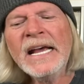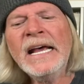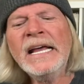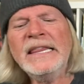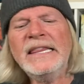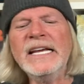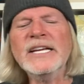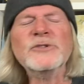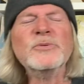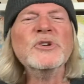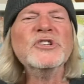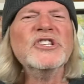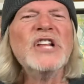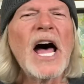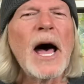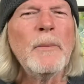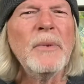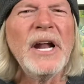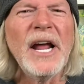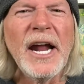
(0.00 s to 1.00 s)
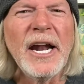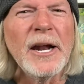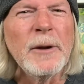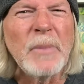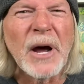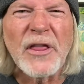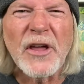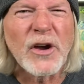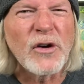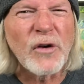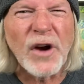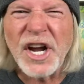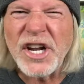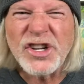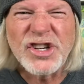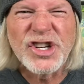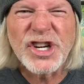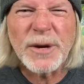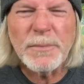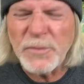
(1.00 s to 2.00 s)
This was nominated by the great
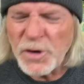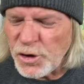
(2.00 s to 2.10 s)
Jim